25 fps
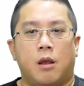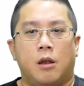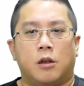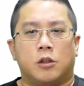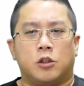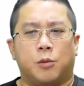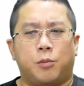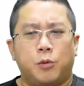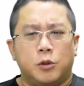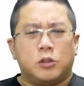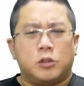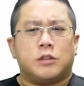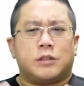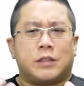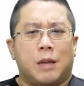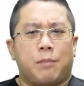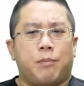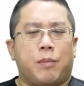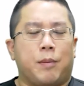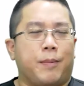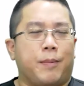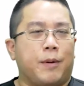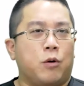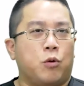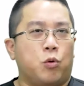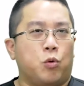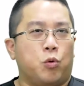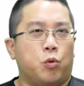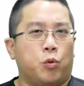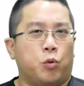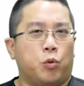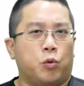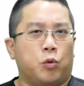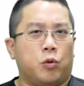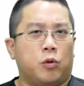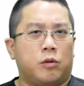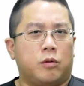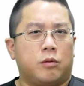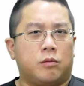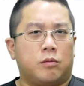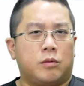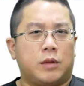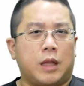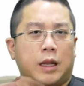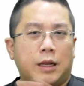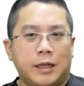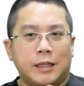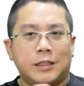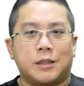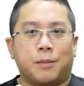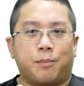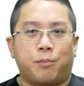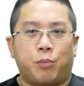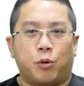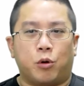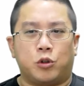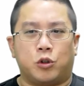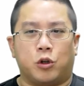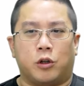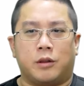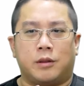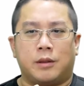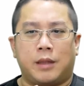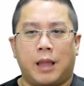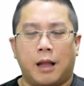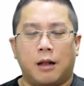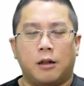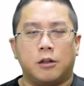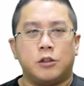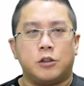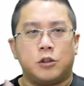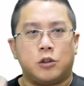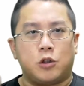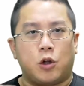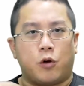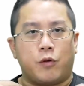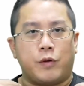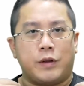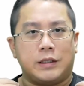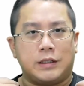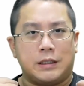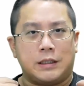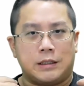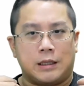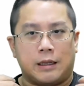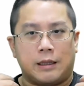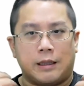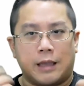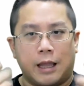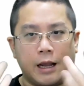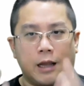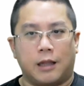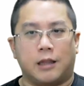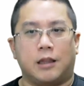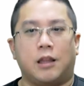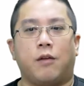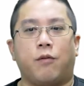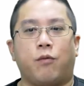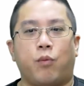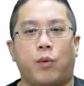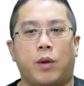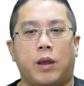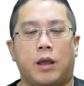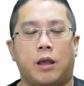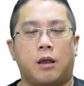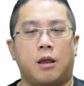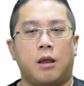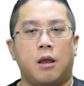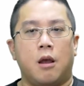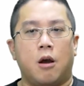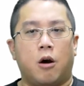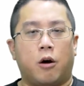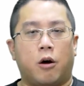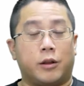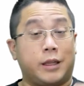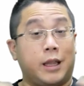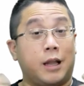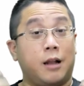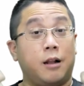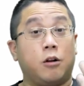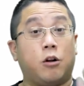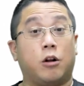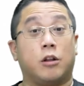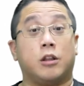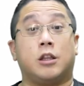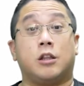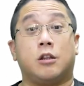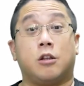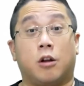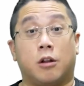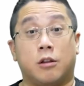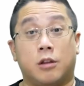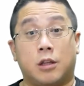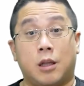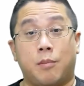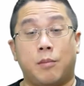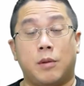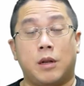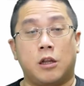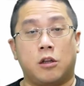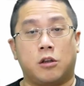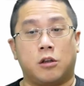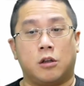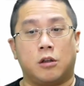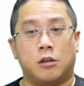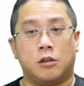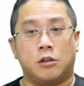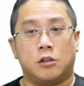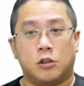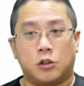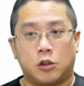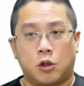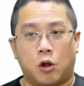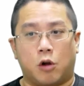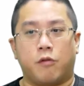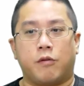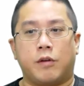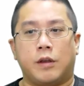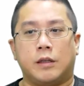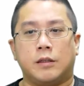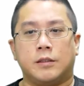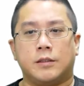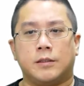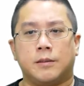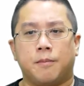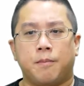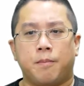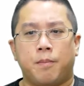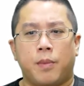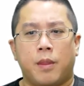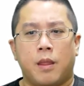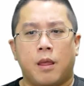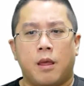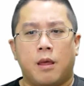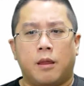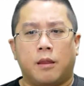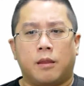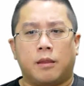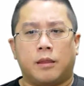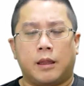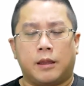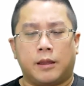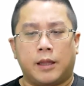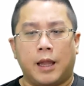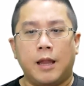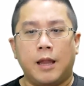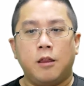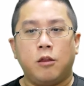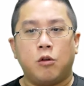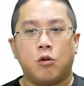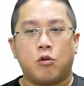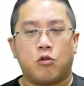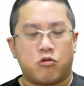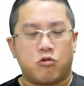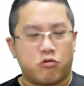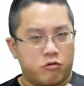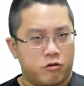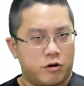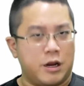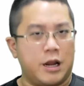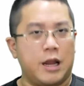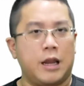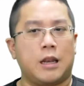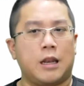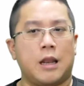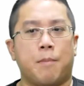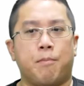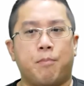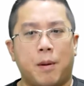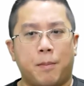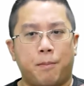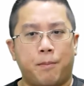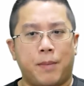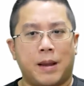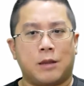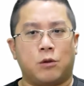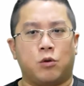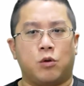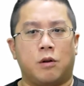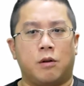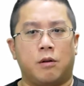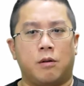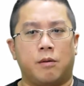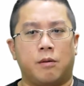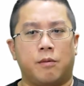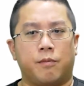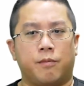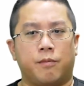So most of the time, people who take this approach or tell stories in a negative way or tell contamination stories, they tend to create and perpetuate